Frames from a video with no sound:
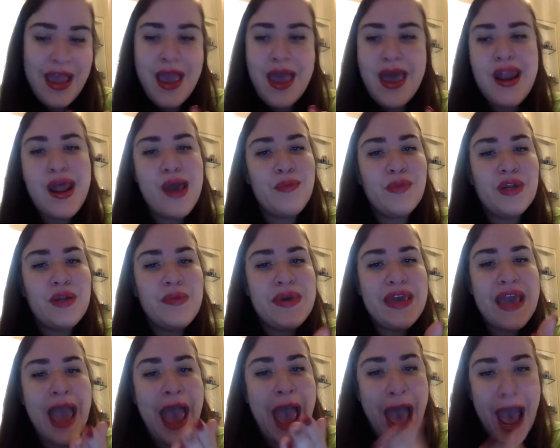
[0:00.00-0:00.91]
And I'm going to
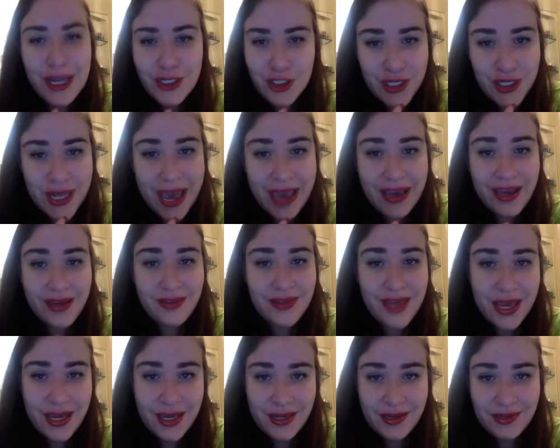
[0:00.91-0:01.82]
be hashtagging
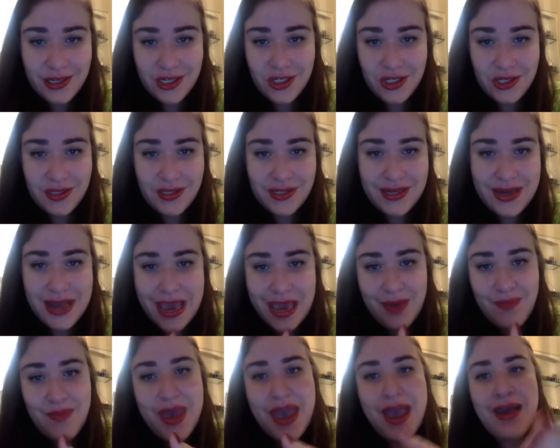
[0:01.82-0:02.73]
that condition's
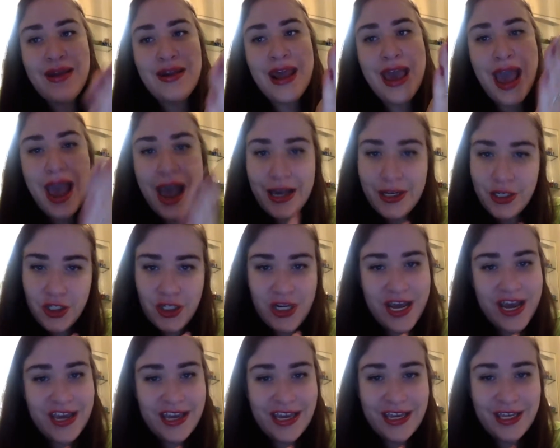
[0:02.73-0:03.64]
name and
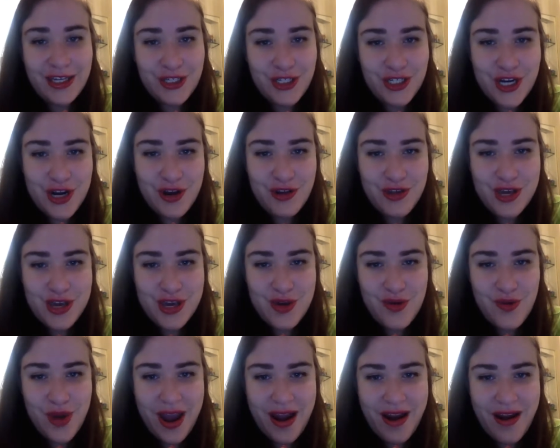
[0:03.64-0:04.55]
hashtagging share the
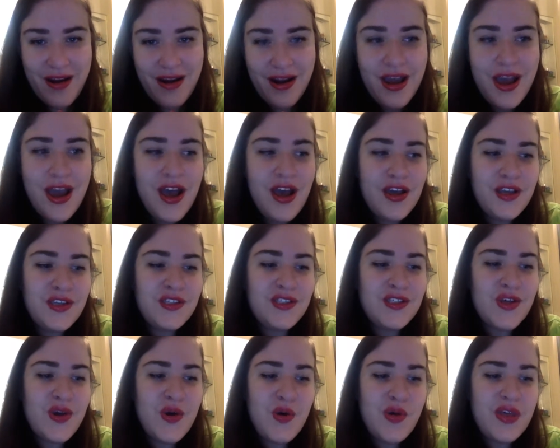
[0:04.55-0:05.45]
aware
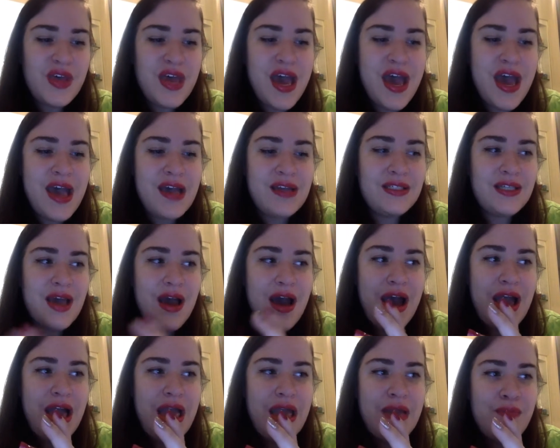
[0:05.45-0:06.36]
so that
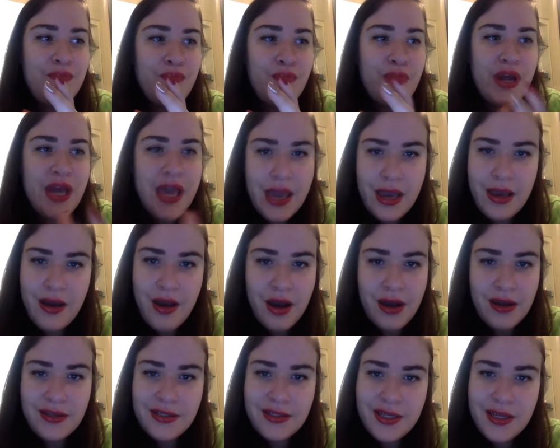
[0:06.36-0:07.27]
I'm bringing
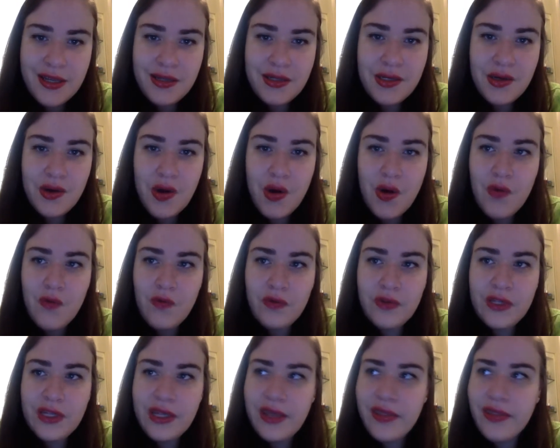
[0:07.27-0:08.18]
content,
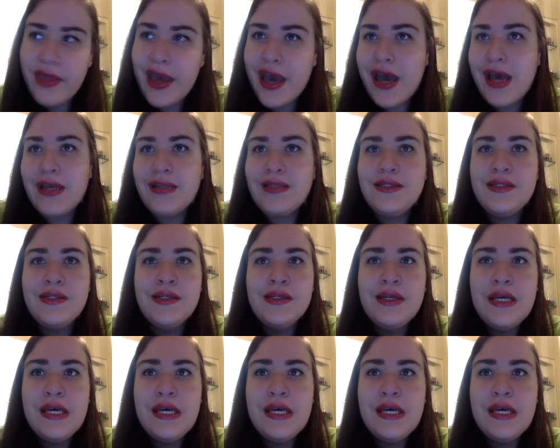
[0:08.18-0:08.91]
hopefully, that